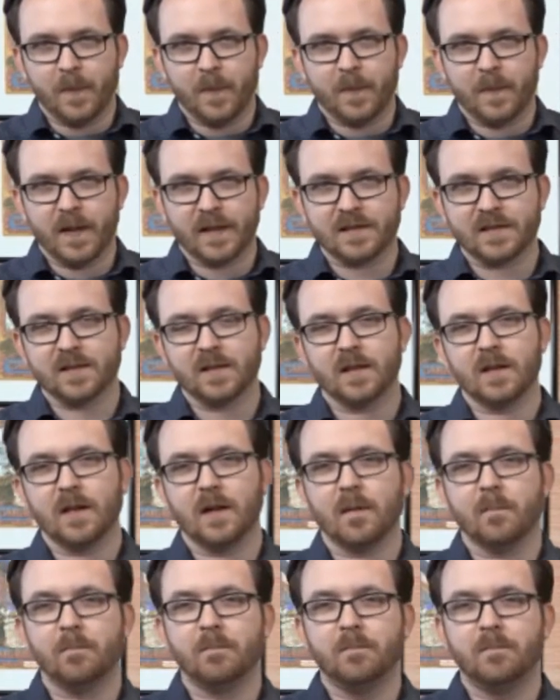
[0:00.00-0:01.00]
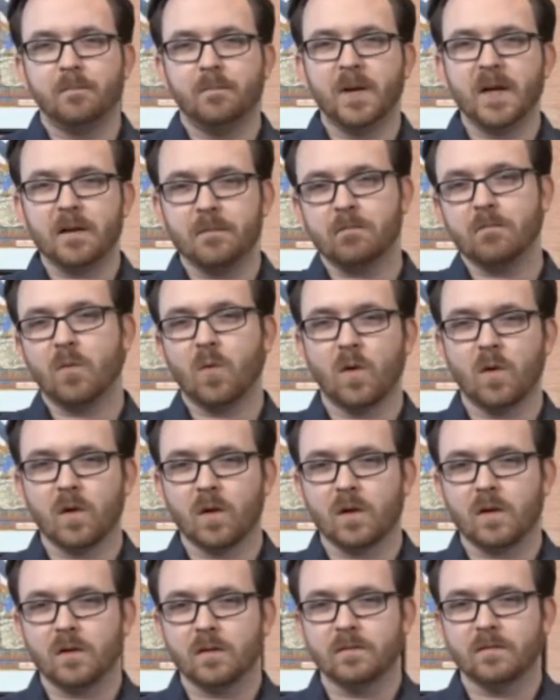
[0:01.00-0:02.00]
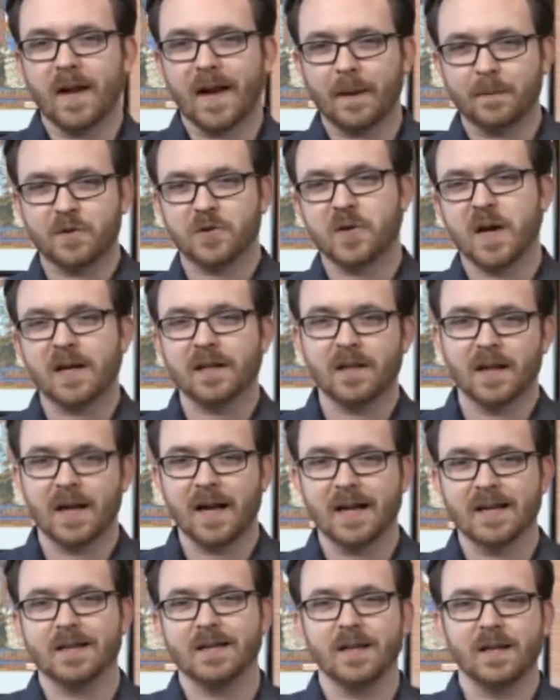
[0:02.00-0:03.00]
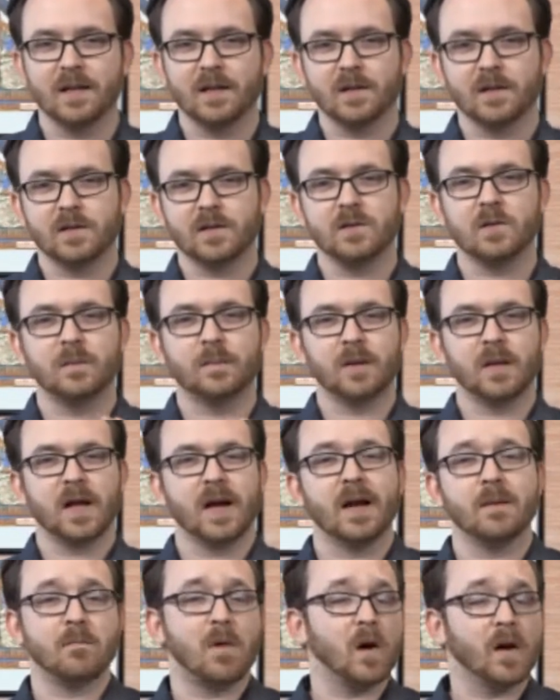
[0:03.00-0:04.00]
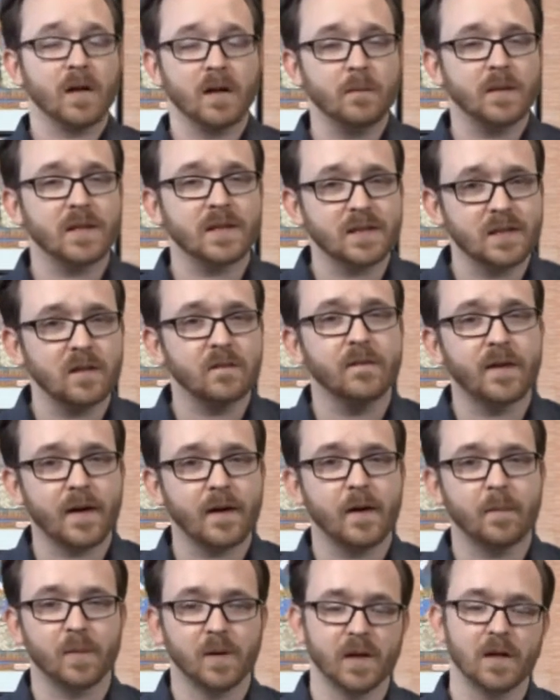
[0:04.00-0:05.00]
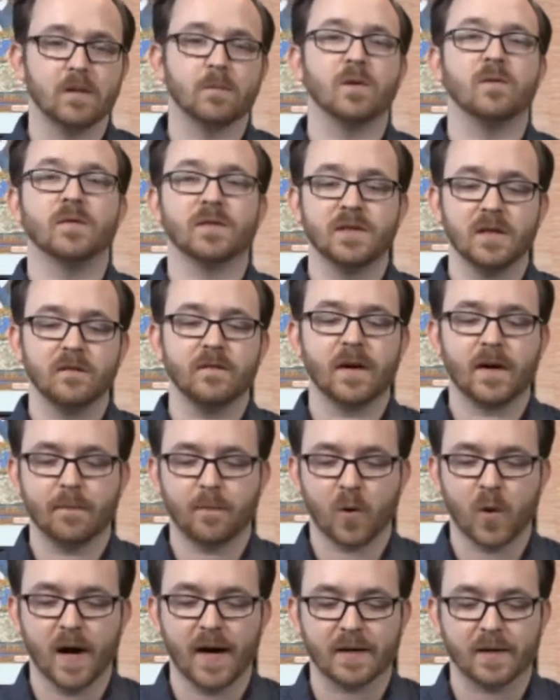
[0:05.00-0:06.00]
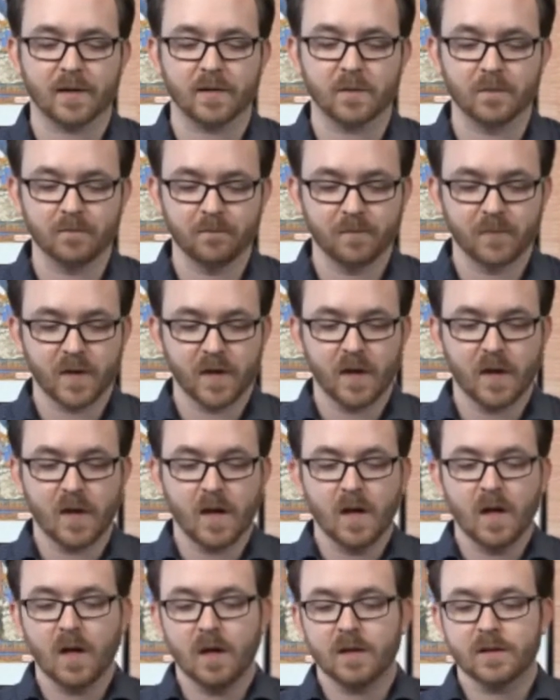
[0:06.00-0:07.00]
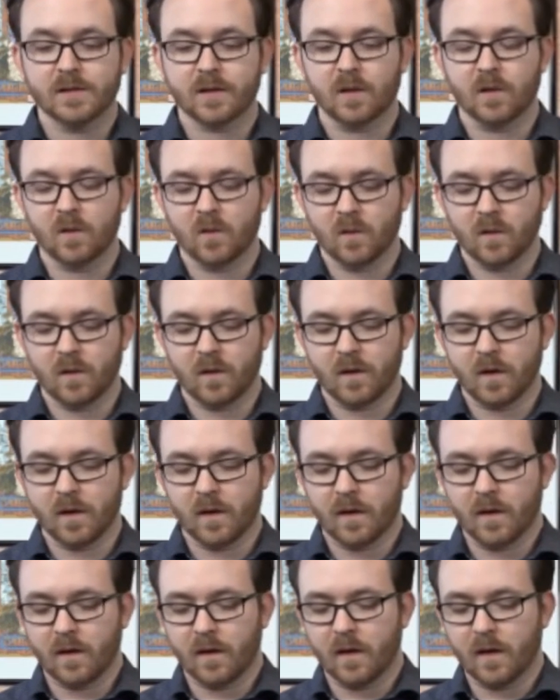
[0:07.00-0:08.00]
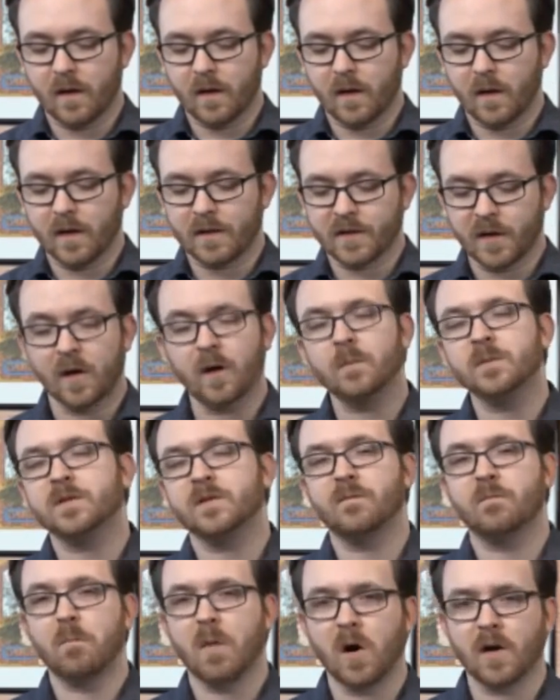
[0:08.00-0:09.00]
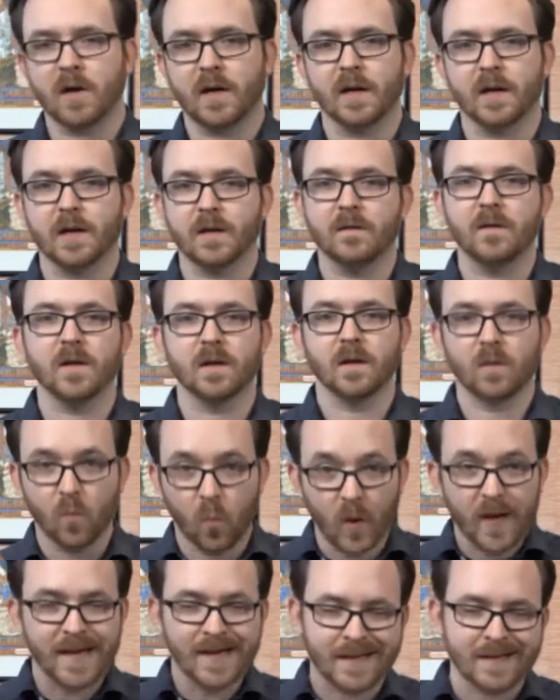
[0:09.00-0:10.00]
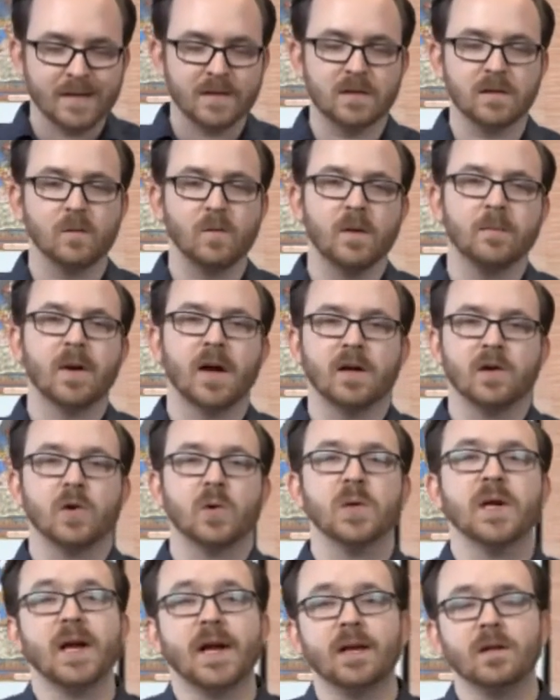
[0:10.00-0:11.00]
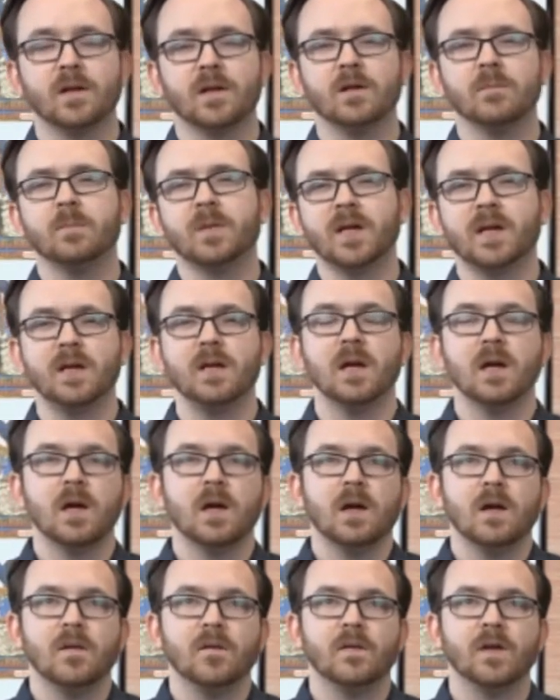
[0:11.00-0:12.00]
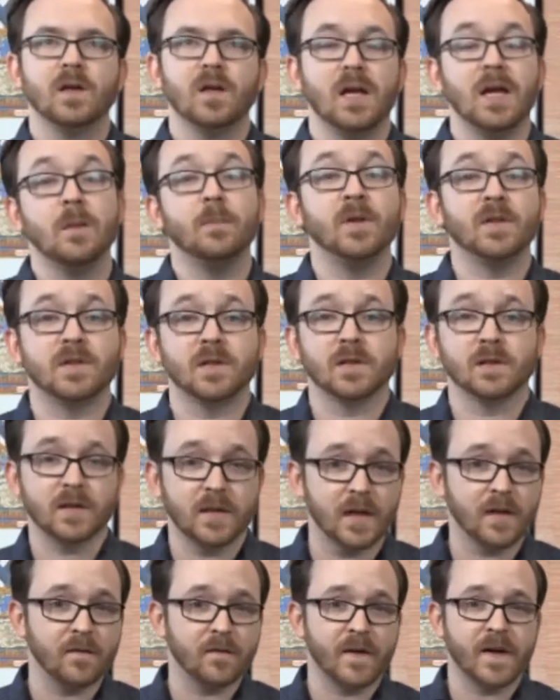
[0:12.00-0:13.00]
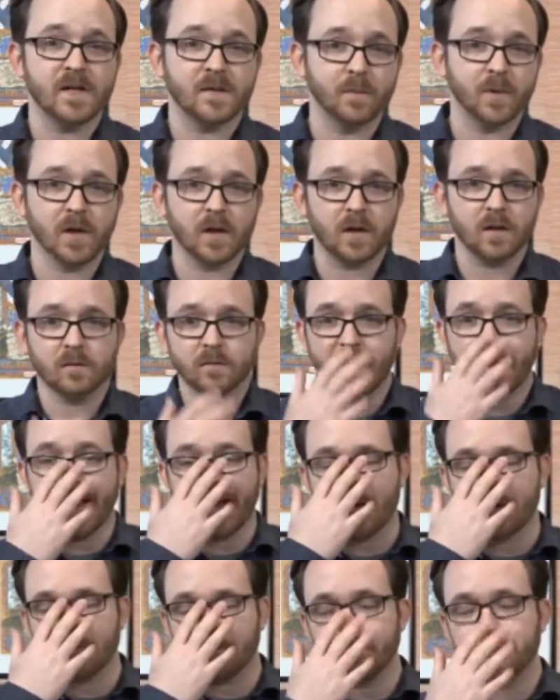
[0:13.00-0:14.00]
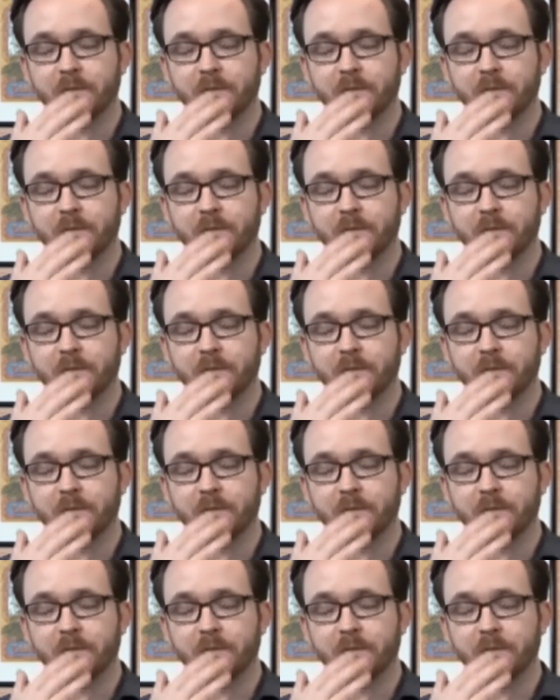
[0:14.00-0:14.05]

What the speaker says: that's a bit more abstract an idea to apply in marketing, but it's still very applicable. They're still very practical. So in terms of marketing, the weenies that we might create could be the images in a Facebook ad.